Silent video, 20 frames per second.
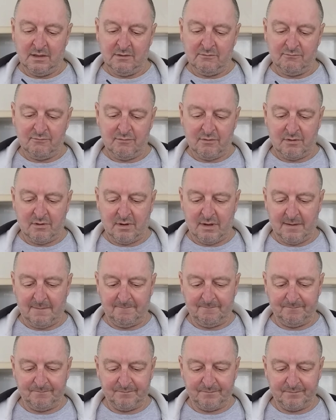Right.
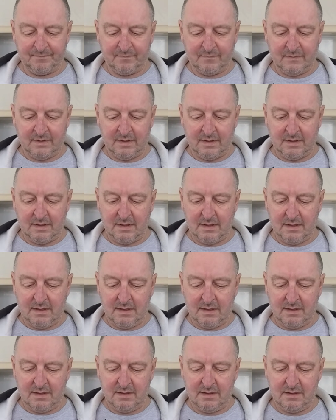
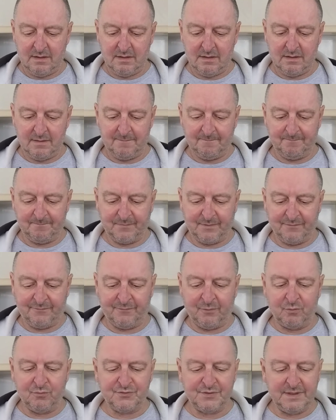
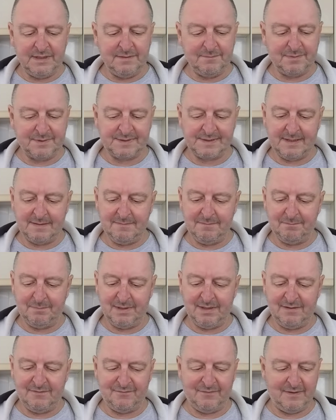14%
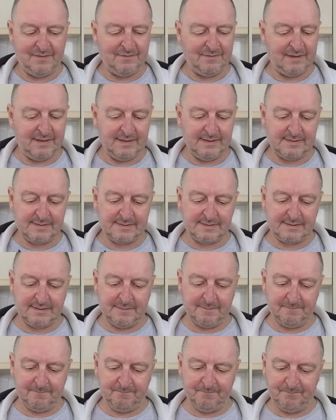beef in this
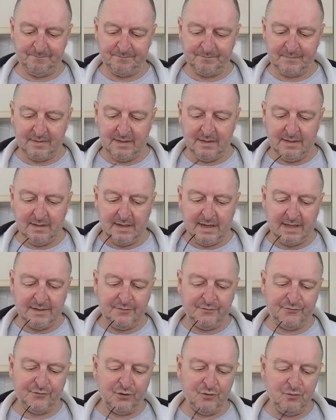
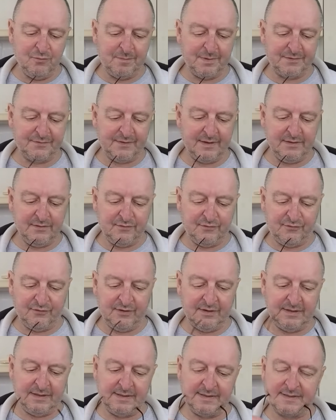and 2%
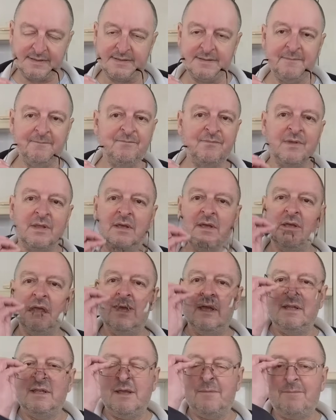cheese.
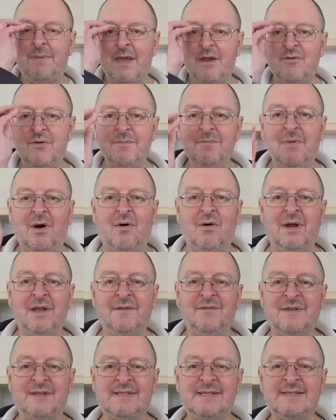Now bear in
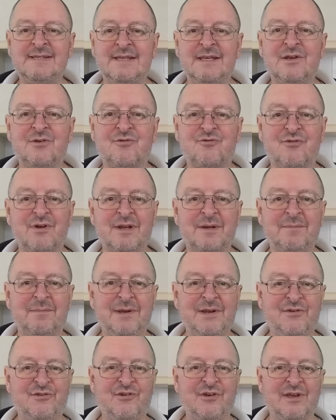mind, this is
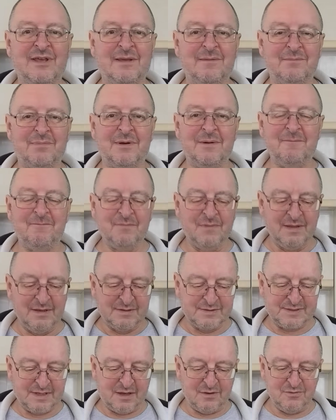incredibly cheap.
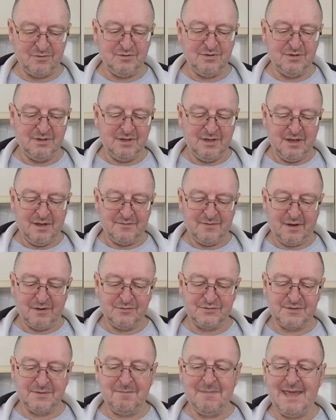So
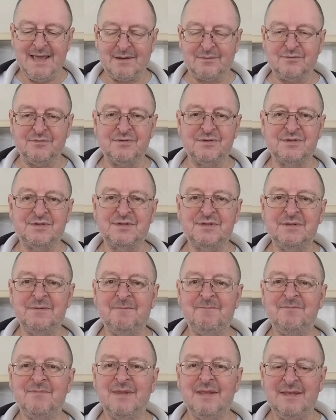those amounts,
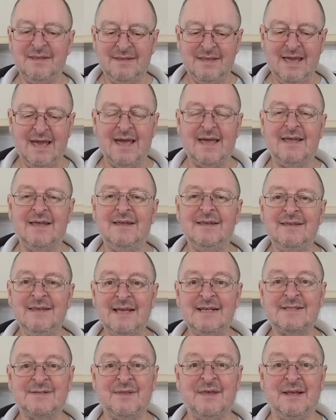
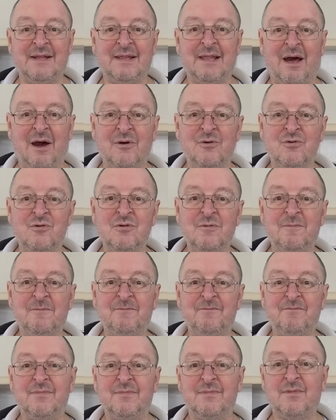yes they're low.
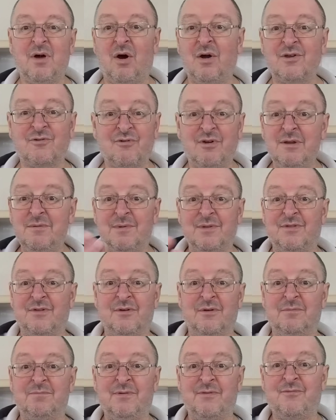I agree with
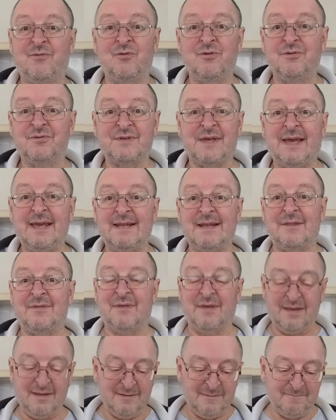you before you say
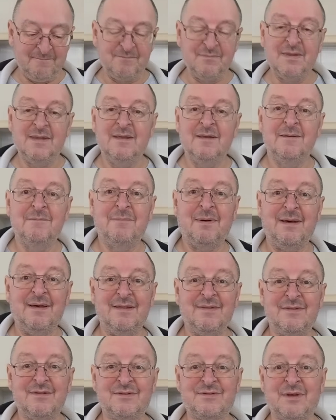anything.
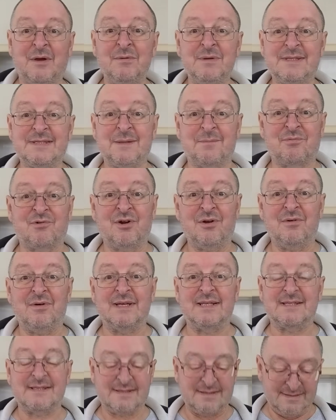But so is the
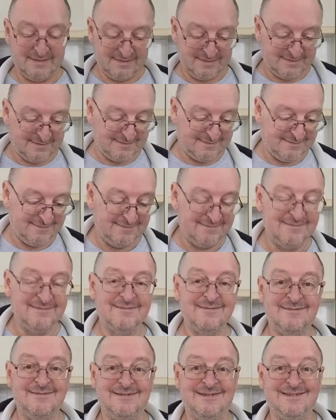price.
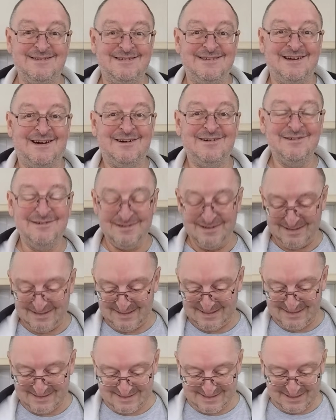You know,
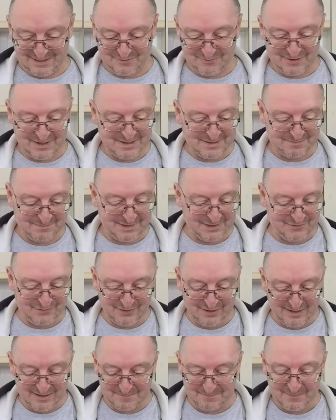it's incredibly
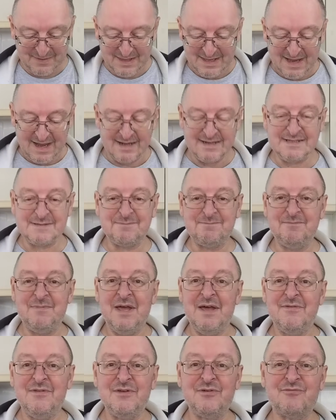cheap. And
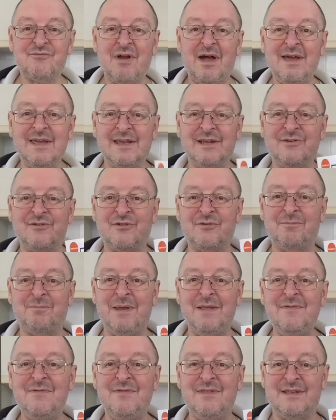this range has
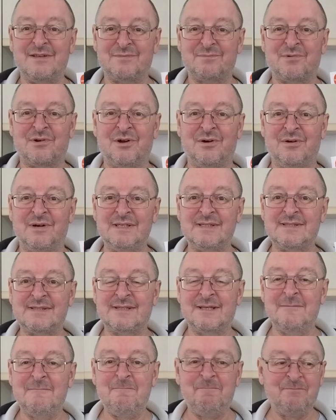been this
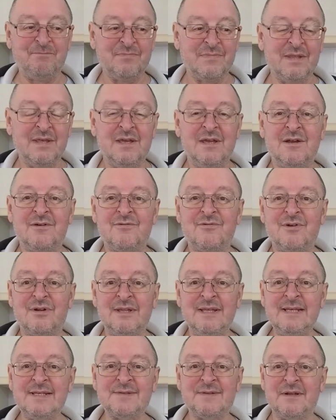price for at
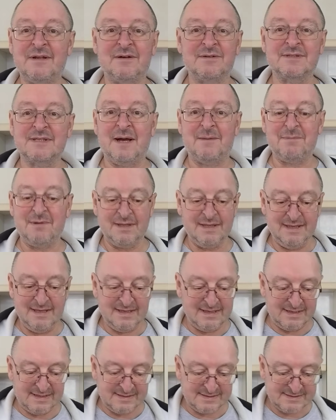least the last couple of
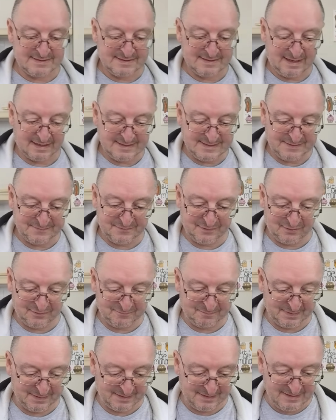years,
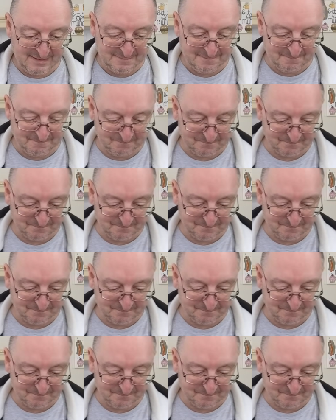85p.